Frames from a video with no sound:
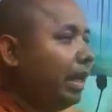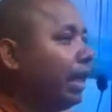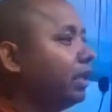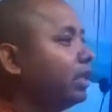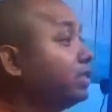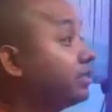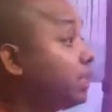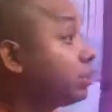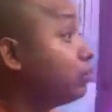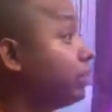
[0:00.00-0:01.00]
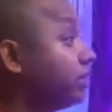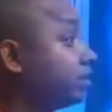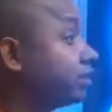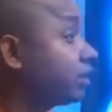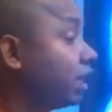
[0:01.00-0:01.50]
And he said to his
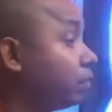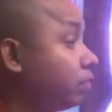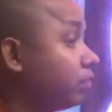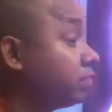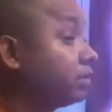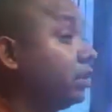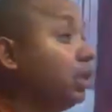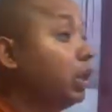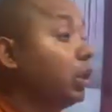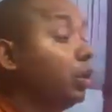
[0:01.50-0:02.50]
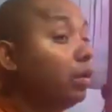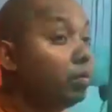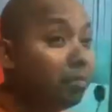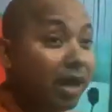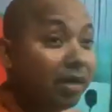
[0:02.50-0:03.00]
disciples,
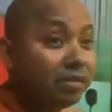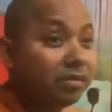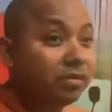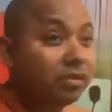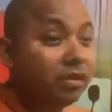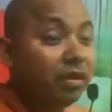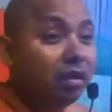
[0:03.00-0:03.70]
O monks,